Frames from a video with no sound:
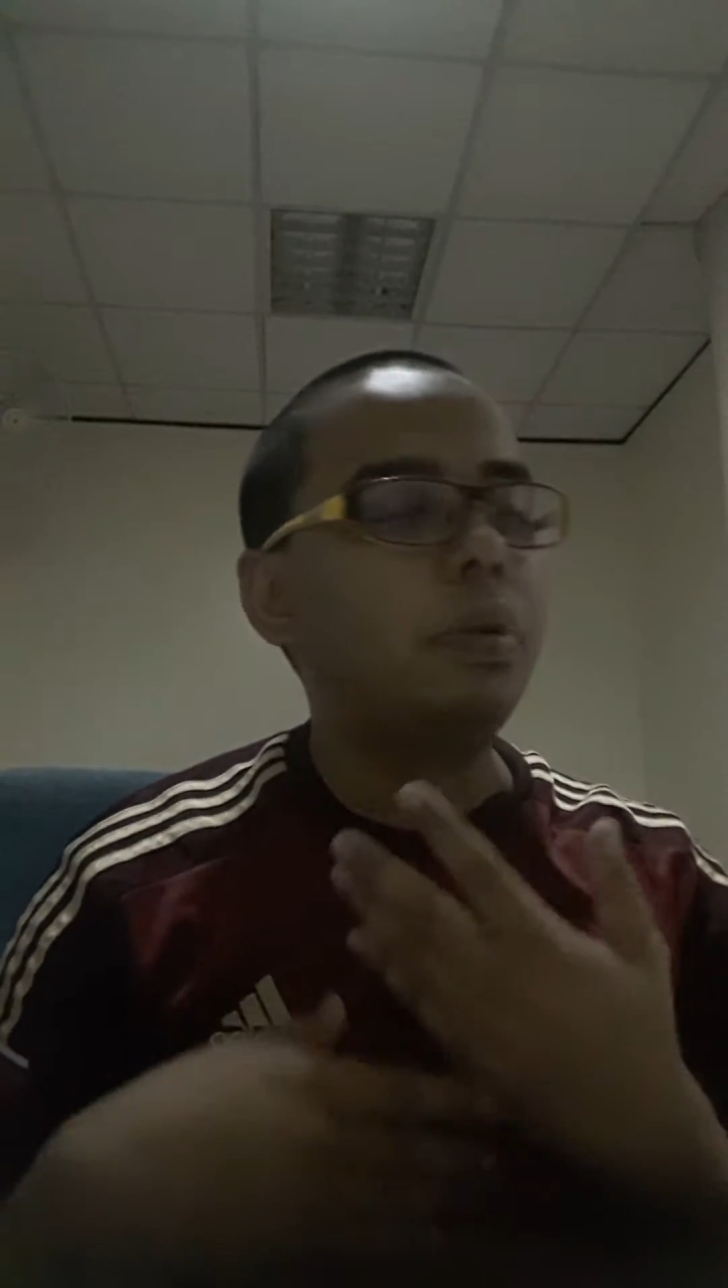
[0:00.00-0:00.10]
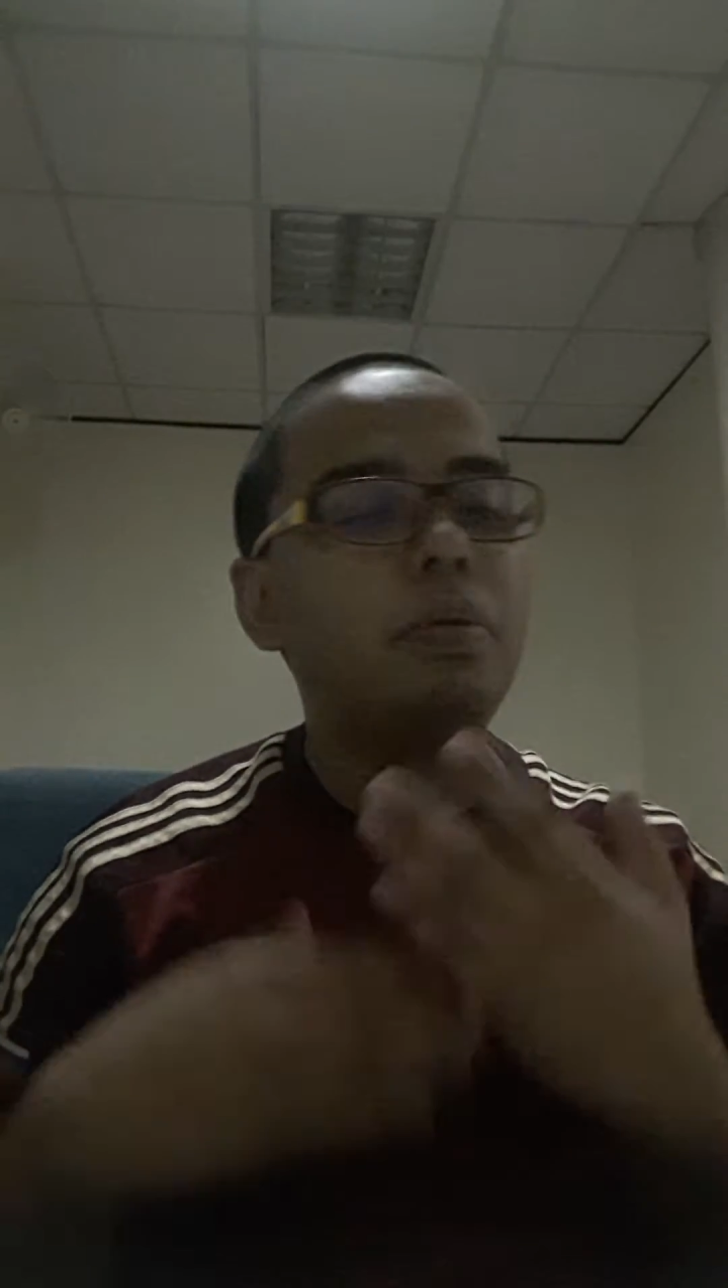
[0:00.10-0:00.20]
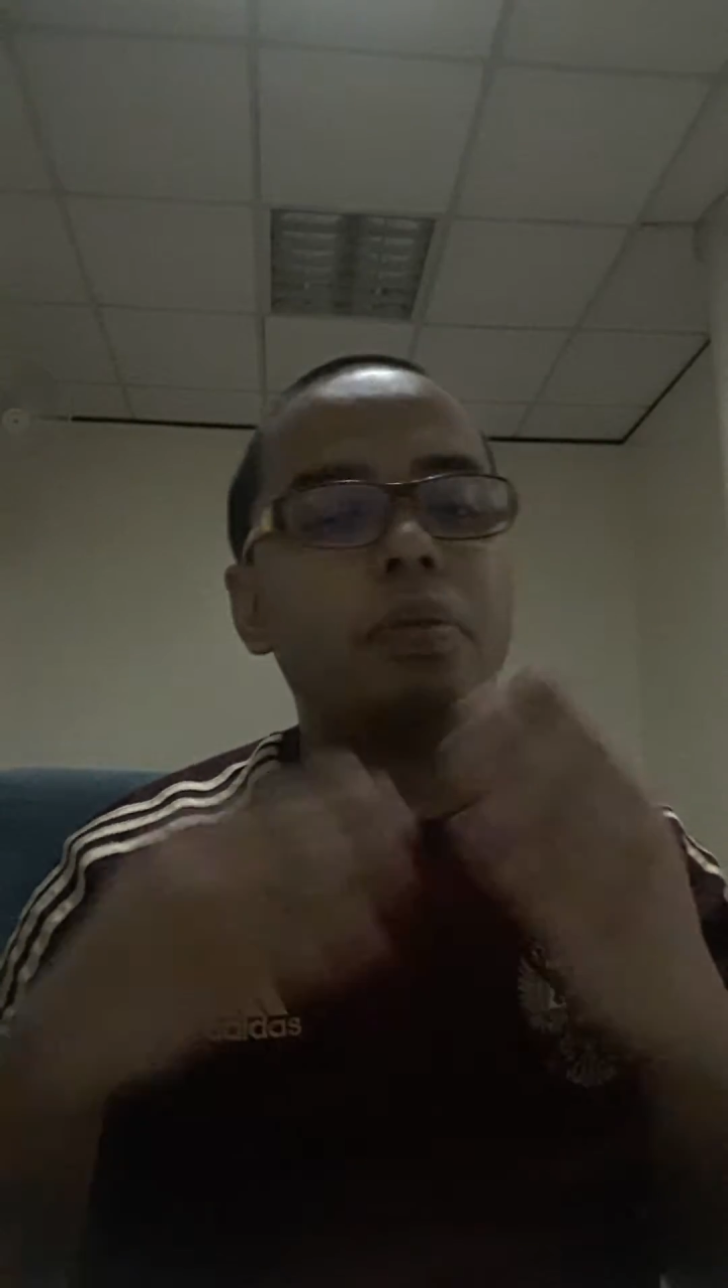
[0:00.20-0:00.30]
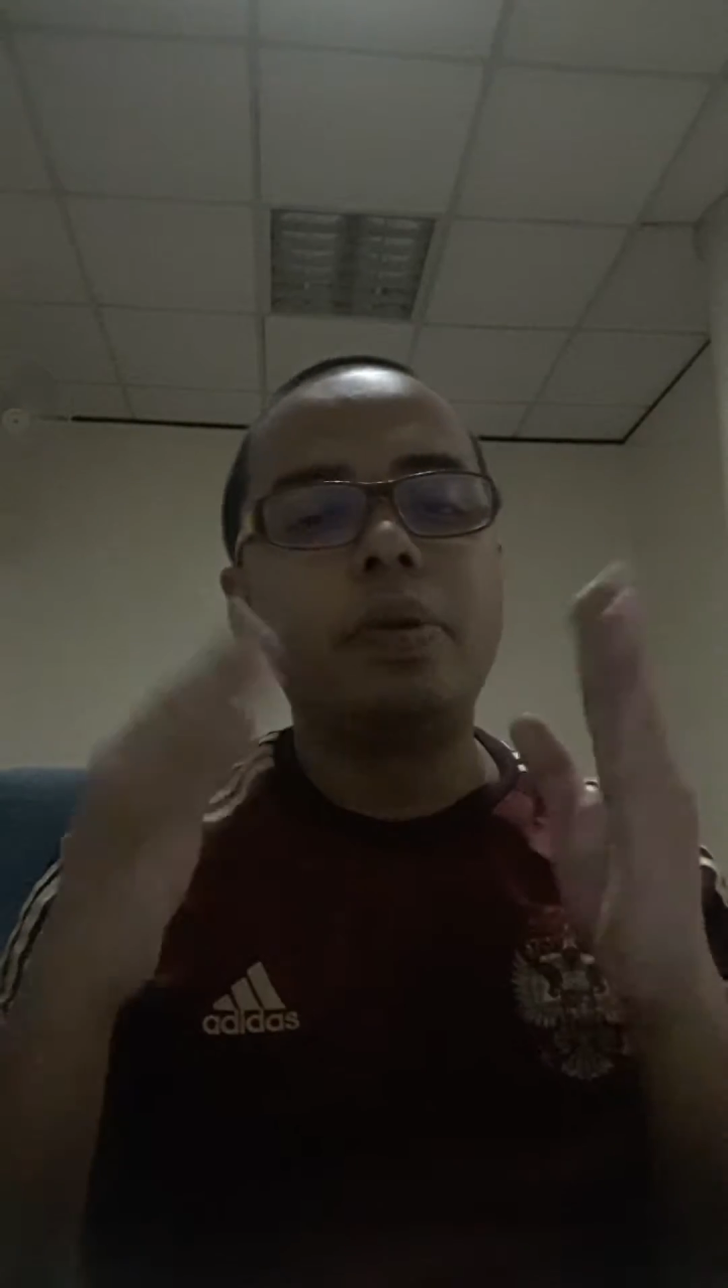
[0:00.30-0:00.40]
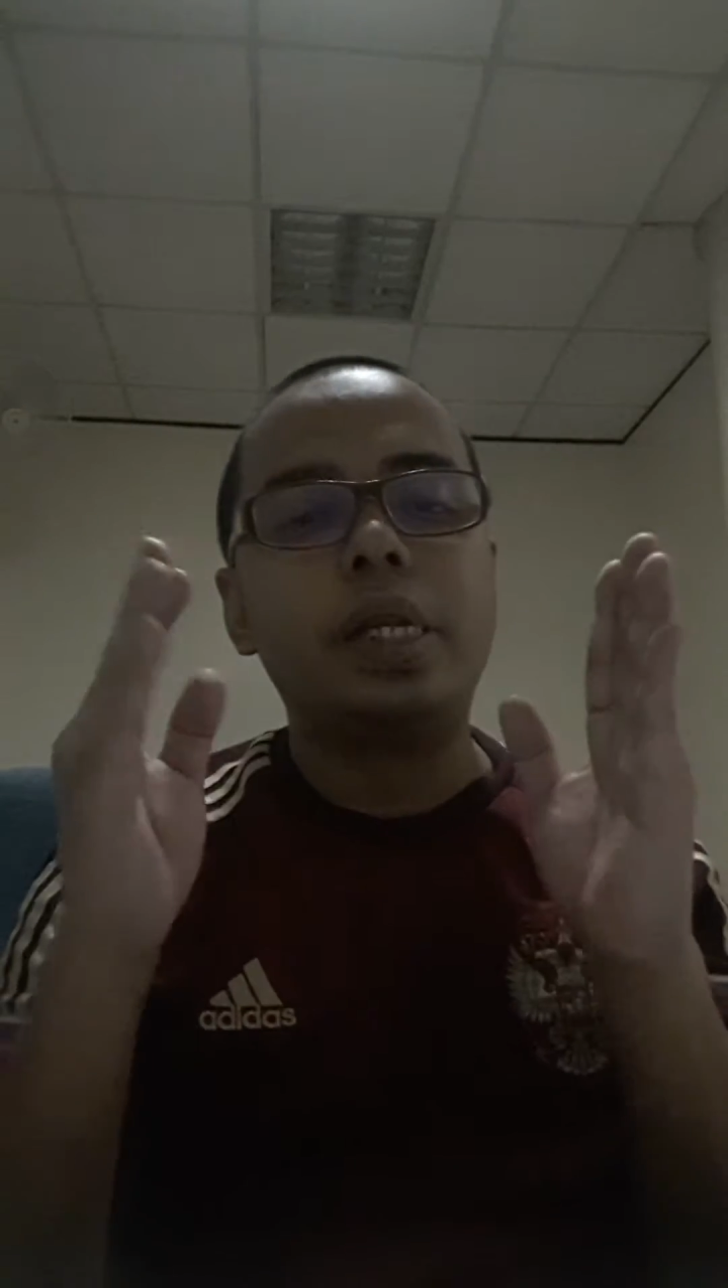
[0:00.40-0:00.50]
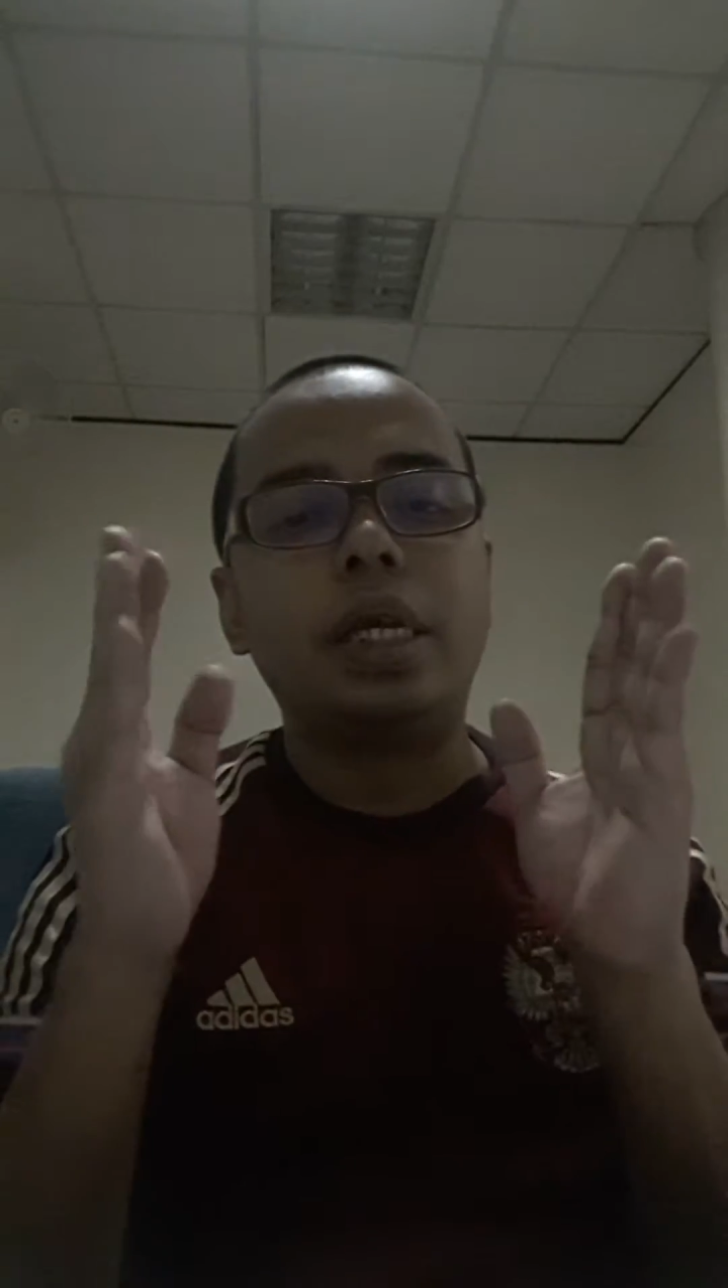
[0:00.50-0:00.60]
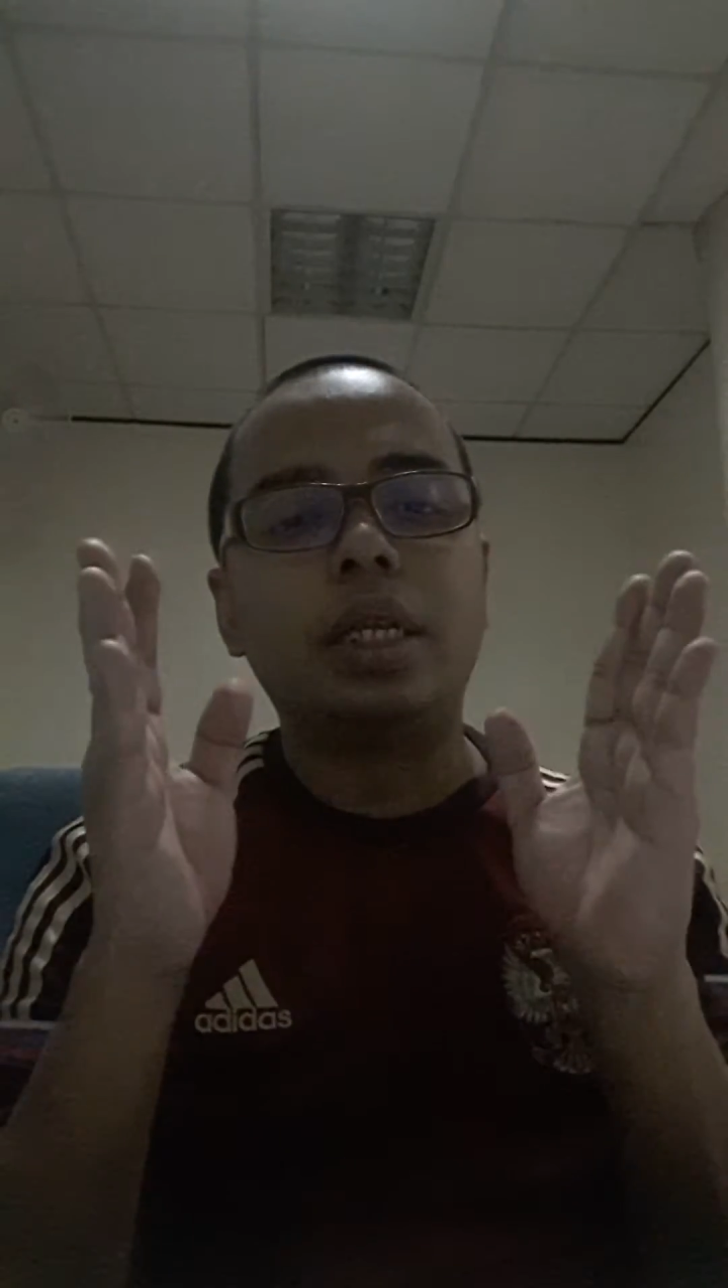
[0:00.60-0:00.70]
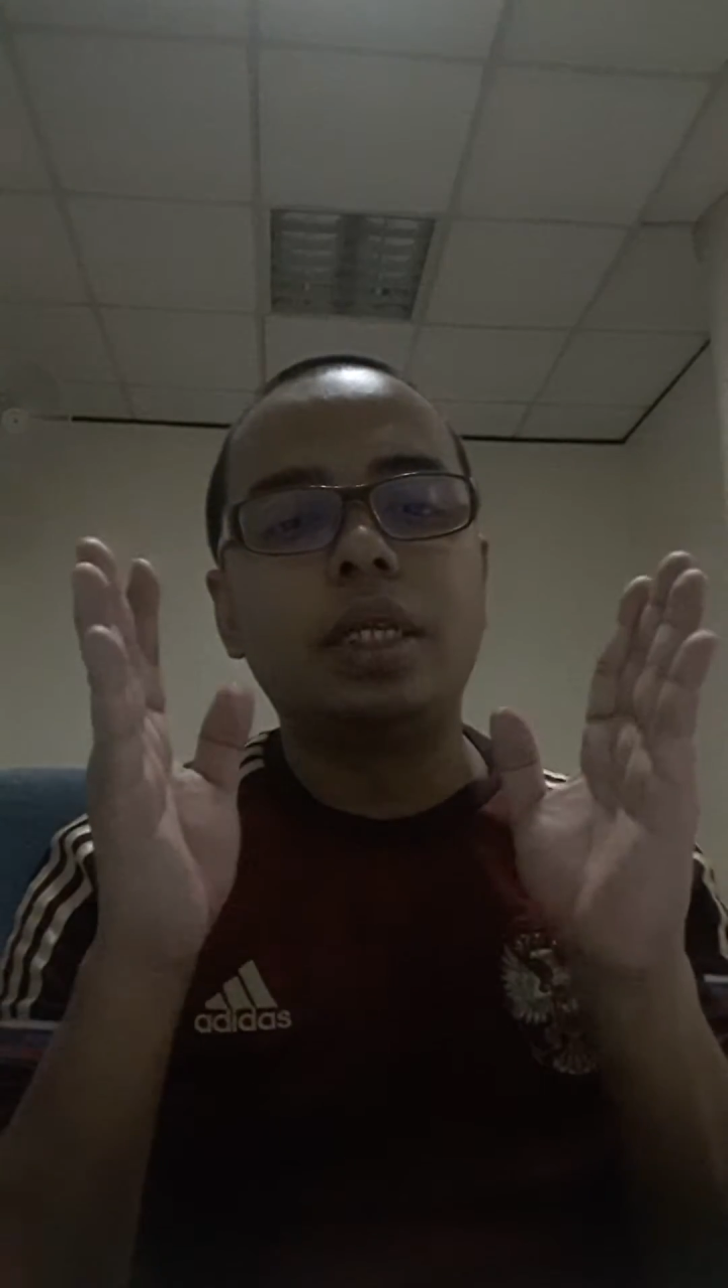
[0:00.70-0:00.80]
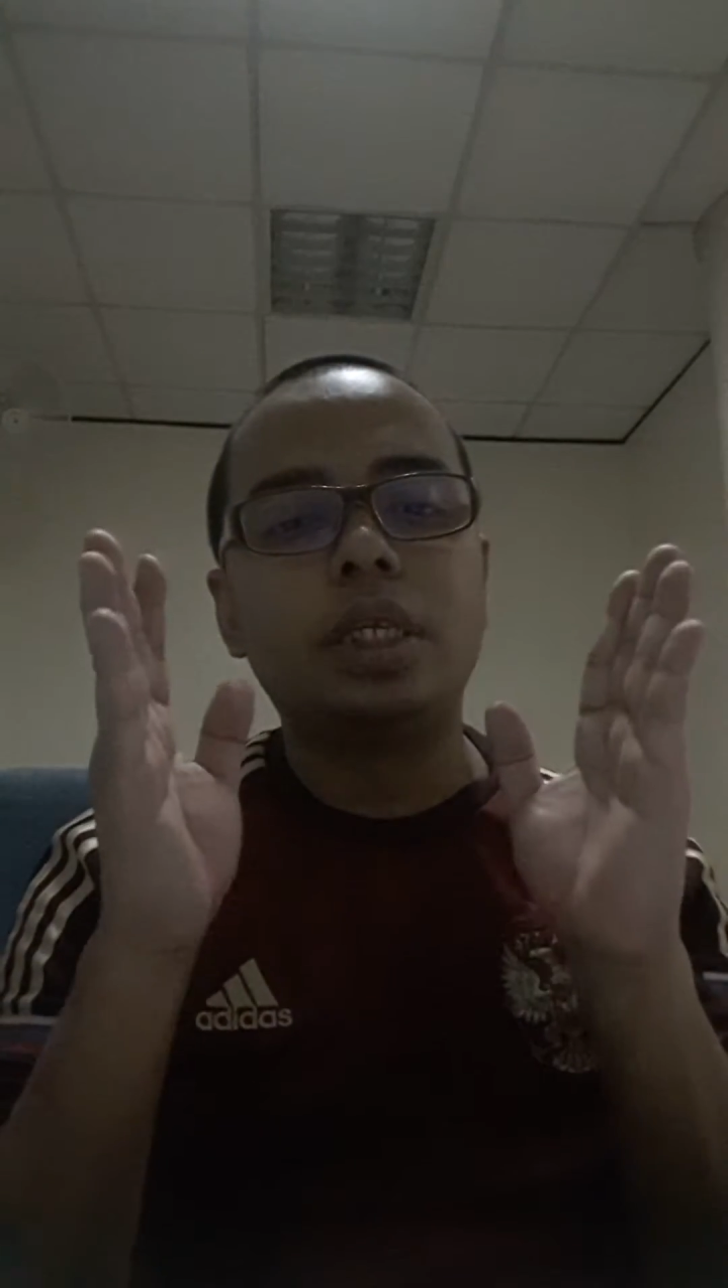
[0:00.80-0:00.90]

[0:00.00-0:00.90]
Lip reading: PV bleeding.